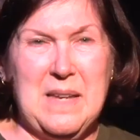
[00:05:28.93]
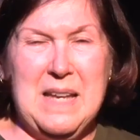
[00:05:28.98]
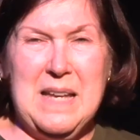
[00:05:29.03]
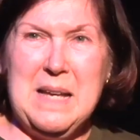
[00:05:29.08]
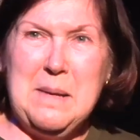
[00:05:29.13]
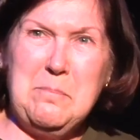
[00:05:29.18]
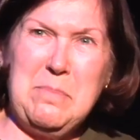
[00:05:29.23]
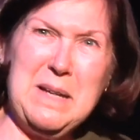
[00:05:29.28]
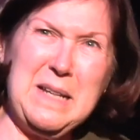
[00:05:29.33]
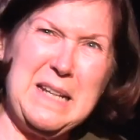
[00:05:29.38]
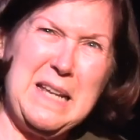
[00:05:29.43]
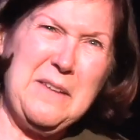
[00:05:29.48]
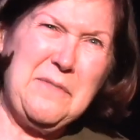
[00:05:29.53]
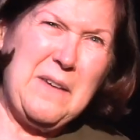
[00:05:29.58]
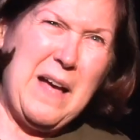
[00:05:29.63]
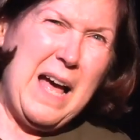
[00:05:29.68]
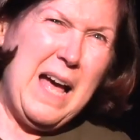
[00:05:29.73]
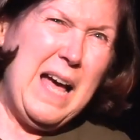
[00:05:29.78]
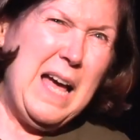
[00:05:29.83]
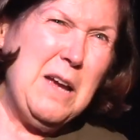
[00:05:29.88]
Tickets are
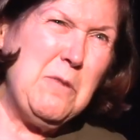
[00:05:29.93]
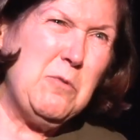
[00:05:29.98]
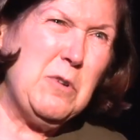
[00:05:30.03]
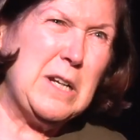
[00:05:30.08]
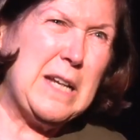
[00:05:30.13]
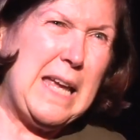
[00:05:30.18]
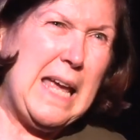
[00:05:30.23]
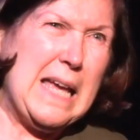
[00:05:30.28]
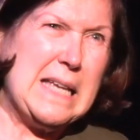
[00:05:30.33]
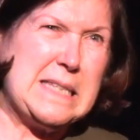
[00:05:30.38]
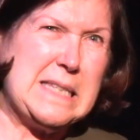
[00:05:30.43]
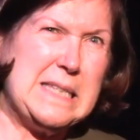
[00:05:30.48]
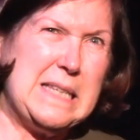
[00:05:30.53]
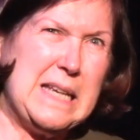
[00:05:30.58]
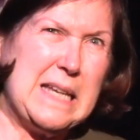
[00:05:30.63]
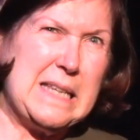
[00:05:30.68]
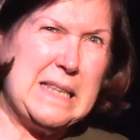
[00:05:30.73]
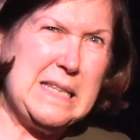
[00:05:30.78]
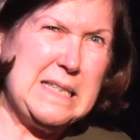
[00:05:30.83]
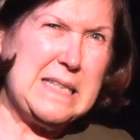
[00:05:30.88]
$12,
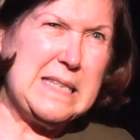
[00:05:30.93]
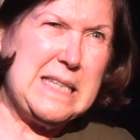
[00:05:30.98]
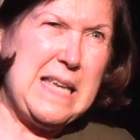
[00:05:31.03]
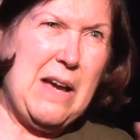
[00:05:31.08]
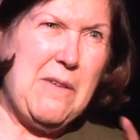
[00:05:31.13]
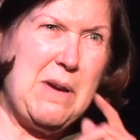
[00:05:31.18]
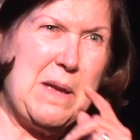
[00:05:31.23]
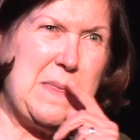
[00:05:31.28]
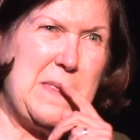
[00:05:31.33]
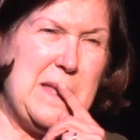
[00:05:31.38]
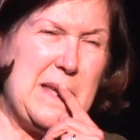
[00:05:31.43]
$10 if you